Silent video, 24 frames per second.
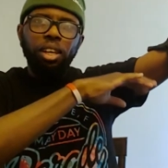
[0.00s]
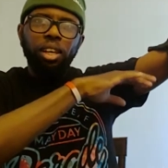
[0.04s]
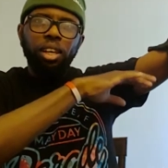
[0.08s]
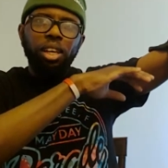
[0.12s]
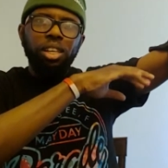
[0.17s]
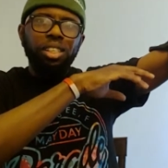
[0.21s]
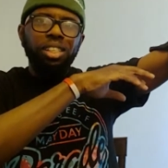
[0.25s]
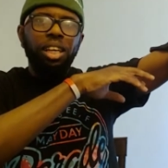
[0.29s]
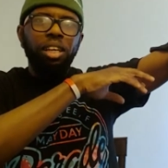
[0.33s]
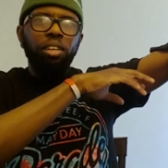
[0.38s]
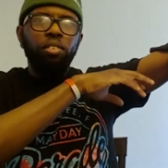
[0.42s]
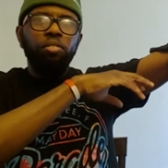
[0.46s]
It's
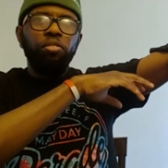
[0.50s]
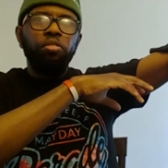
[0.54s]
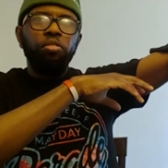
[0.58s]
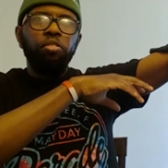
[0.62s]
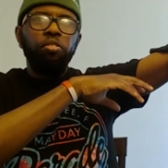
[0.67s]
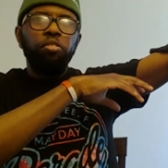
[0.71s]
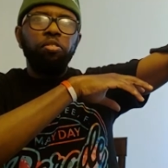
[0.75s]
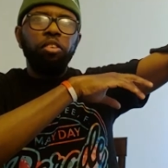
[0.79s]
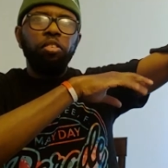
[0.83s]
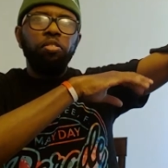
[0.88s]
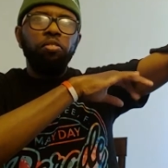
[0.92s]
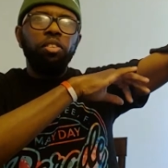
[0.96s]
like
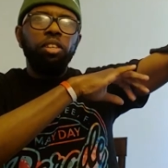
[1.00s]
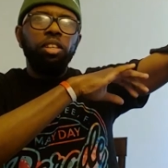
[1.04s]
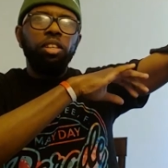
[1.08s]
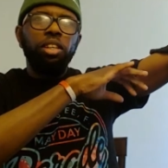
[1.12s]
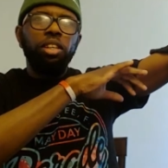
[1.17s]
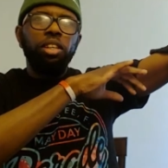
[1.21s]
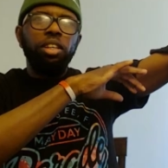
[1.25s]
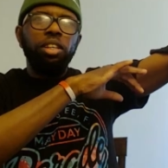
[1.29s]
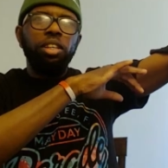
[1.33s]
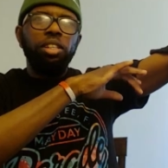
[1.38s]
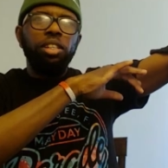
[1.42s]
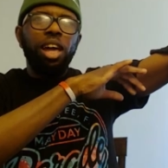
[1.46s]

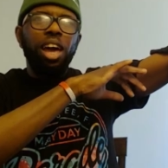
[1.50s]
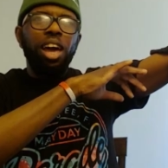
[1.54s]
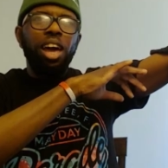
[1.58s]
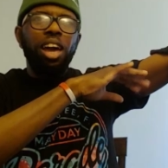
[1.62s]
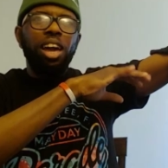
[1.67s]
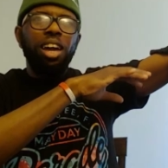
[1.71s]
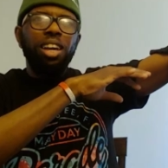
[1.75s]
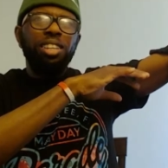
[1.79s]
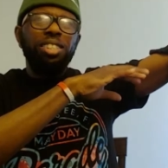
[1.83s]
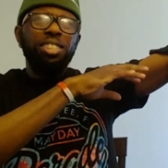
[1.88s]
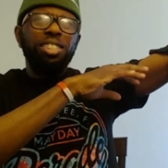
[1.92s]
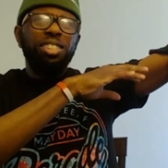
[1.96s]

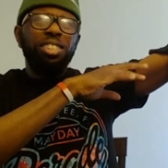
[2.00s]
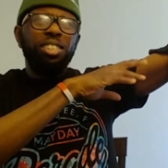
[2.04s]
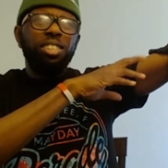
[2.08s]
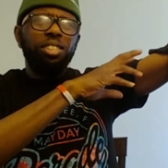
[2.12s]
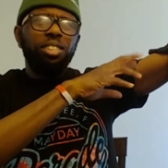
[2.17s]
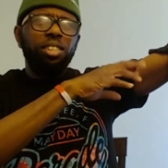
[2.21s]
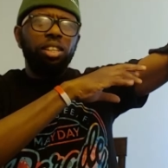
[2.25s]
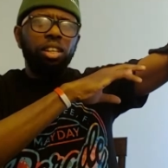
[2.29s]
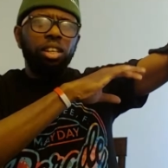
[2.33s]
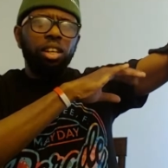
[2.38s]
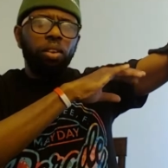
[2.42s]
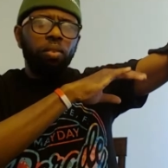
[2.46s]
fifty-nine,
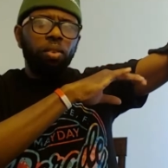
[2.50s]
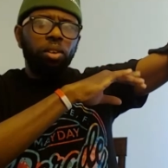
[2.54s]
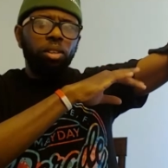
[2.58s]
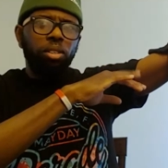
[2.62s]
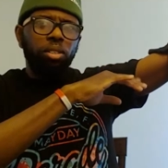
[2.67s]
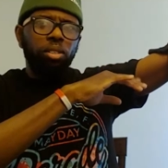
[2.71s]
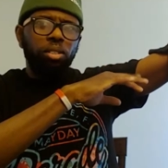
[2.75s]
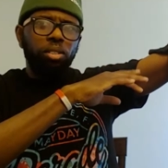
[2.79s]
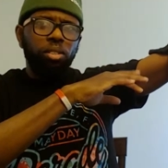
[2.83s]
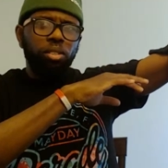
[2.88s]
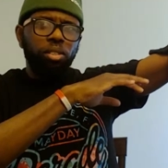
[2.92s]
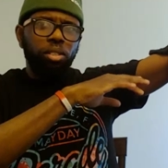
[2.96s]
sixty around
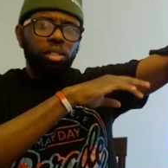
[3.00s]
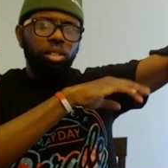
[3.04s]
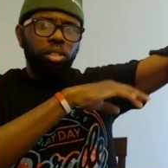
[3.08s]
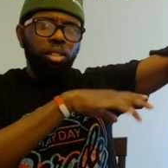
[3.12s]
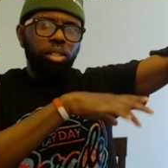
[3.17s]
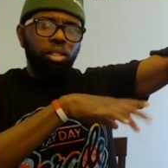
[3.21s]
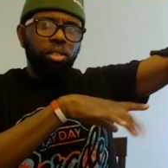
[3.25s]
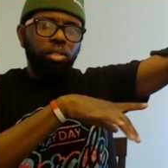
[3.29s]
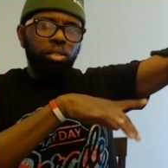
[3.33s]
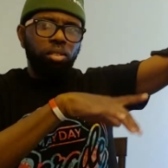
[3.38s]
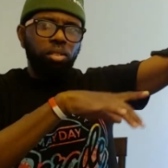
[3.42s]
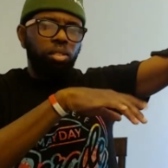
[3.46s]
his
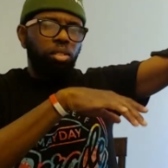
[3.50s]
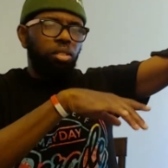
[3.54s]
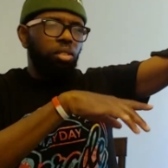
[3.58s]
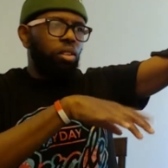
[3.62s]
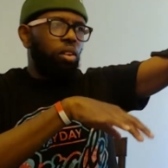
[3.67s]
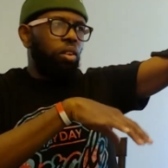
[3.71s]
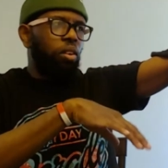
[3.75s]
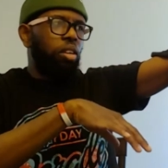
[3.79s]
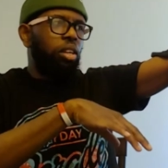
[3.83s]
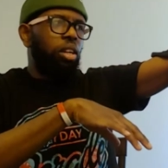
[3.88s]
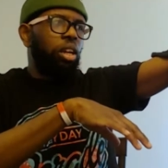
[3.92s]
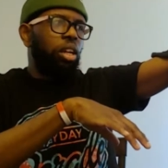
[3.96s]
is is
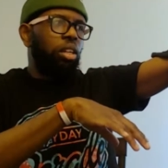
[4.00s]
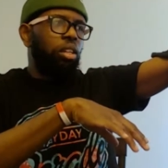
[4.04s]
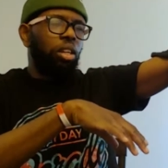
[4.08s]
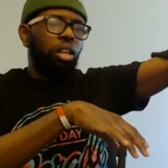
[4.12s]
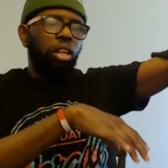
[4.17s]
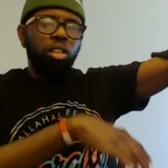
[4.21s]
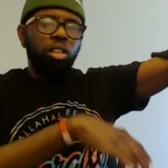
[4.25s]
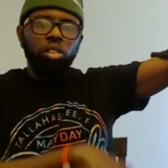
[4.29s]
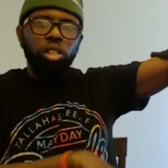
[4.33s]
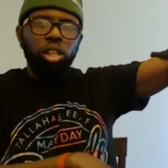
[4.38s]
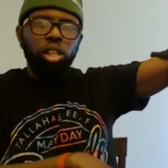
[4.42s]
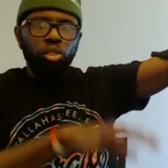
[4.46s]
around that
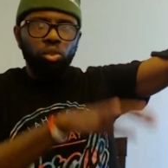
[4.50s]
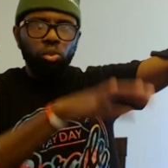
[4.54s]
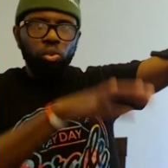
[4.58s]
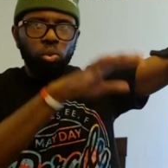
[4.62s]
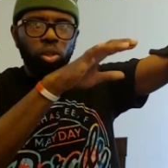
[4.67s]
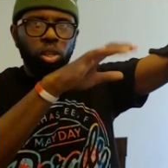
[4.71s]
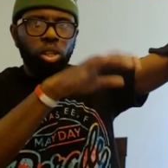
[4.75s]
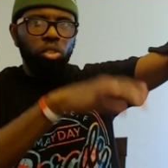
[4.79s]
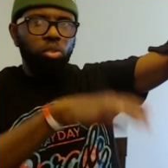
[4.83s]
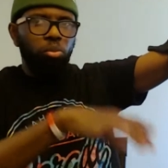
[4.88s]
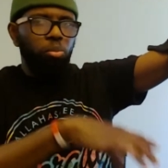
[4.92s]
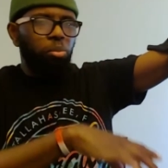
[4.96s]
age. He has no
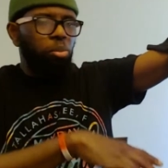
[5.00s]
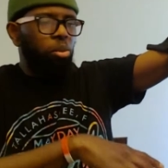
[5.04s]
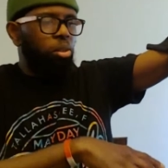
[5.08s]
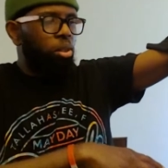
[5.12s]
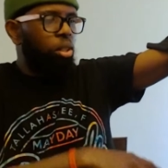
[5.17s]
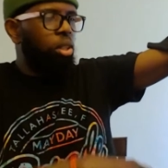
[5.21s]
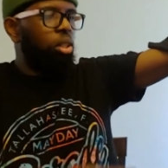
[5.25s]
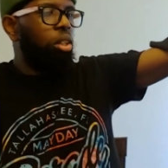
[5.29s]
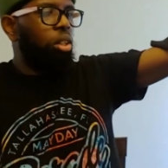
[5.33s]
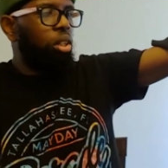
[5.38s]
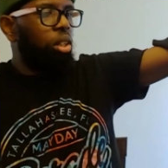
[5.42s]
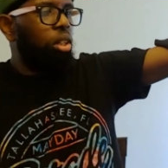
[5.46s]
kids, but
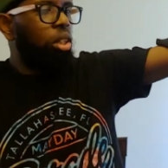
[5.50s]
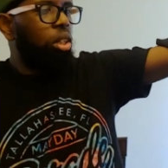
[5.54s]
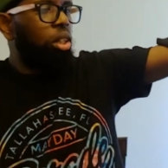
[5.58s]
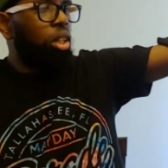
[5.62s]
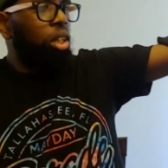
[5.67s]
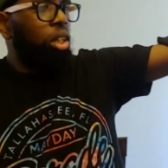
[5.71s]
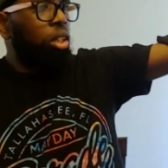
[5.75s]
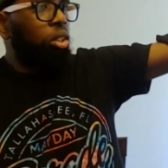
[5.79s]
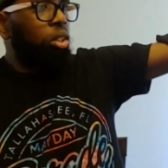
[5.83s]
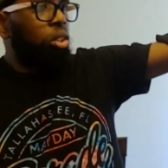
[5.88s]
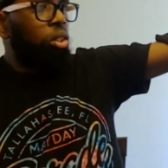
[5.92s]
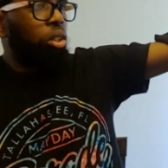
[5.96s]

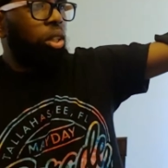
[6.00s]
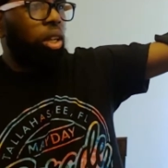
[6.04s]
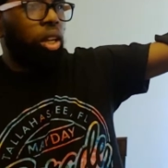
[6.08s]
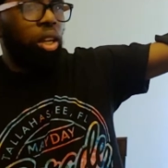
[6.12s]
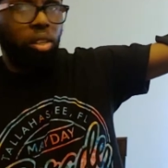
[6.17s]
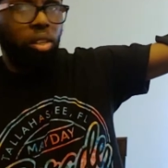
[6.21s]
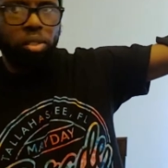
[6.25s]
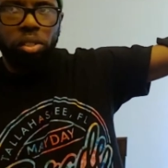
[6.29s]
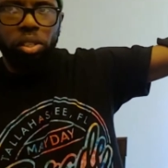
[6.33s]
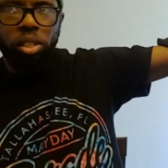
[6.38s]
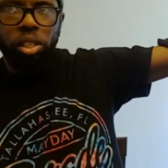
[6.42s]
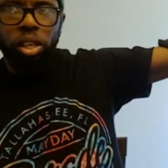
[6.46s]
so
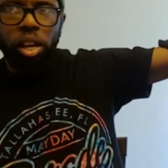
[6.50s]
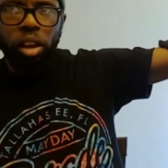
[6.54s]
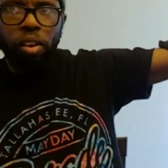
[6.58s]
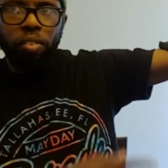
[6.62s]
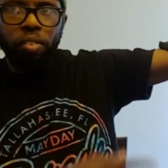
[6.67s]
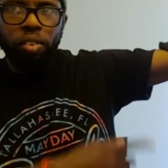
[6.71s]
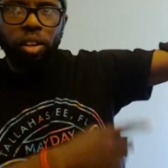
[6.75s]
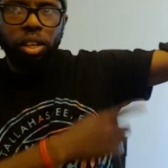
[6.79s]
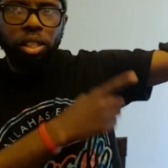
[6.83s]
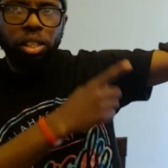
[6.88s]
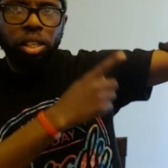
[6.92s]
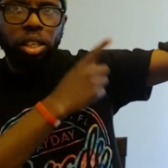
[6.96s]
guys, they have
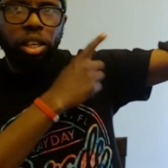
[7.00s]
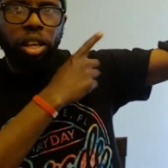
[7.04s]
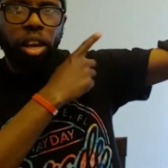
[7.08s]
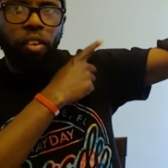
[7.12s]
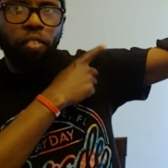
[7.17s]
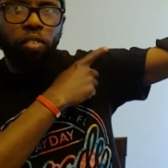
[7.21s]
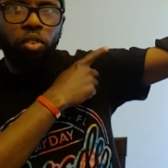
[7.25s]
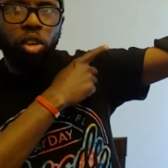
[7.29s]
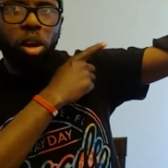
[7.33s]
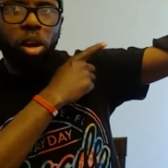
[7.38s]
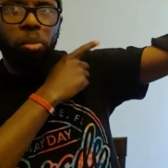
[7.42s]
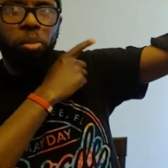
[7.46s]
a they have a
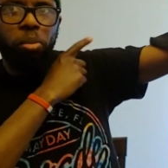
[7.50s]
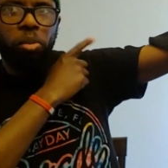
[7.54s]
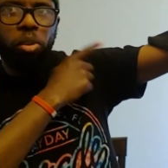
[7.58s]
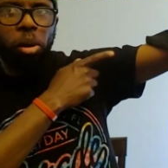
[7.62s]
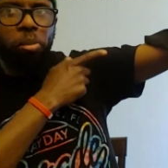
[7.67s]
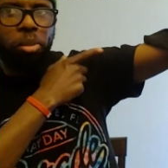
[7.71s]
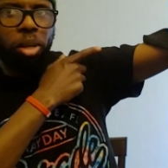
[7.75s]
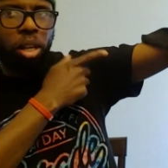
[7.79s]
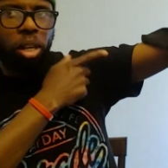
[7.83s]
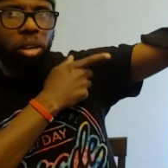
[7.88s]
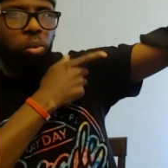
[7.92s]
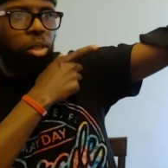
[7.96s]
new album
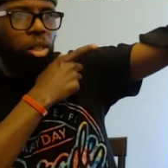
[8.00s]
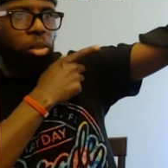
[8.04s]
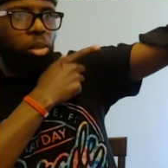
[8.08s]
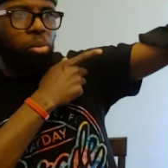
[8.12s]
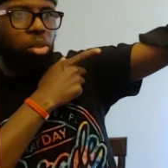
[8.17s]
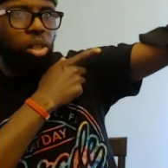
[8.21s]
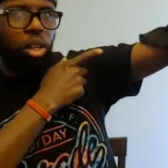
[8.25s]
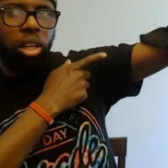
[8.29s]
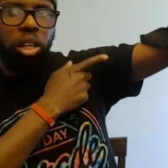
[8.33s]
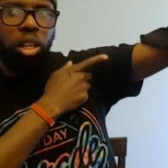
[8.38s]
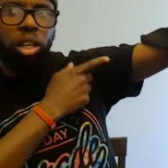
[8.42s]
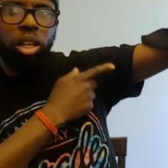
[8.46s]
coming out, which I'm
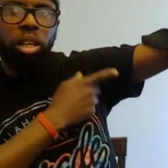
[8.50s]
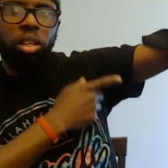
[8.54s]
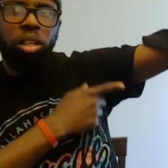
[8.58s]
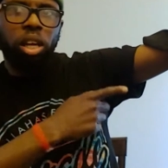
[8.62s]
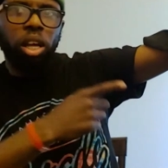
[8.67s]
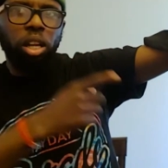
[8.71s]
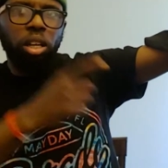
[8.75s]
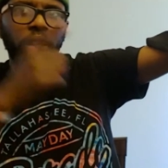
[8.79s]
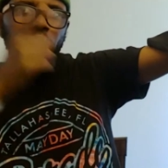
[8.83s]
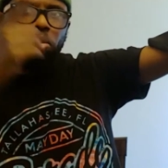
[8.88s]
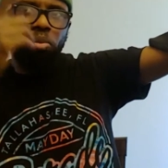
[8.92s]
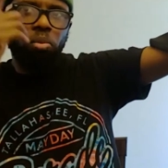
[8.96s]
checking out,
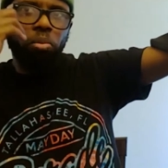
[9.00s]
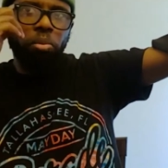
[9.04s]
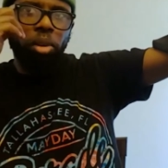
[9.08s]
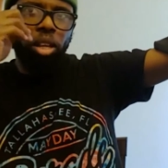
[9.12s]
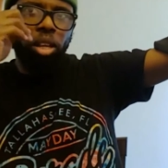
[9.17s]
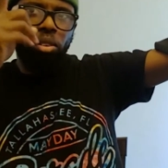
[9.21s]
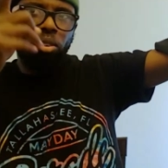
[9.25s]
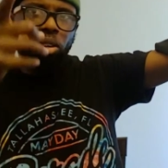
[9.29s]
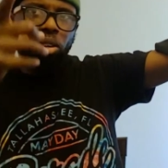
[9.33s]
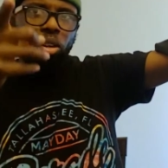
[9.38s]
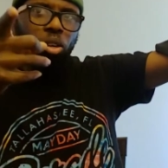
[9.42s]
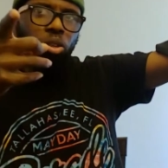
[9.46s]
and
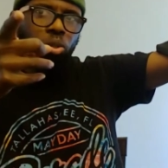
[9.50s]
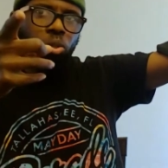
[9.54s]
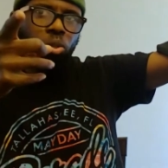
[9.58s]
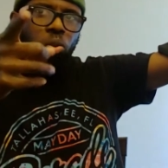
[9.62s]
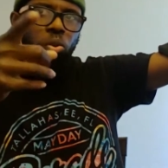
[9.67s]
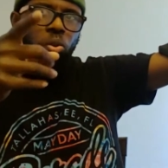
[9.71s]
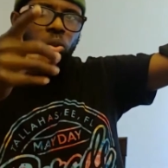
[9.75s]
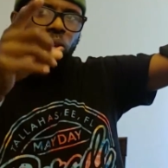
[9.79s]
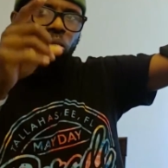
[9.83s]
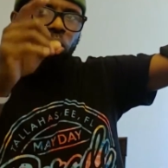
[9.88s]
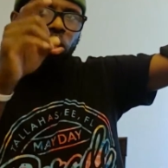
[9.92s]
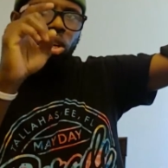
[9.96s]
and
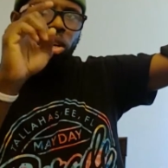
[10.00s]
also.